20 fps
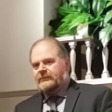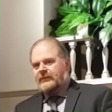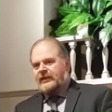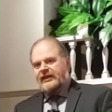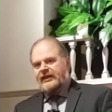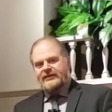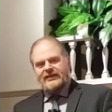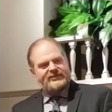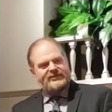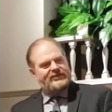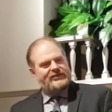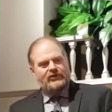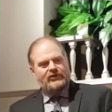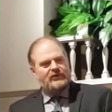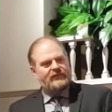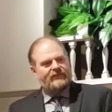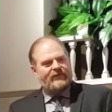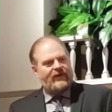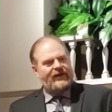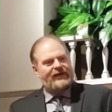He doesn't
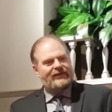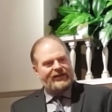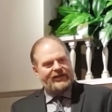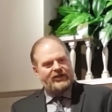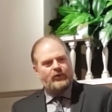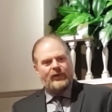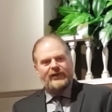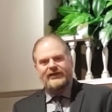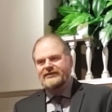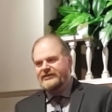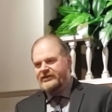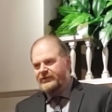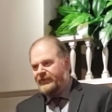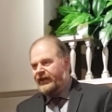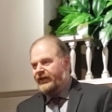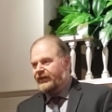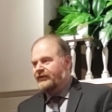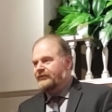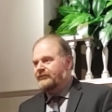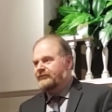look very liquid to
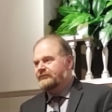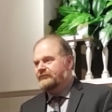me.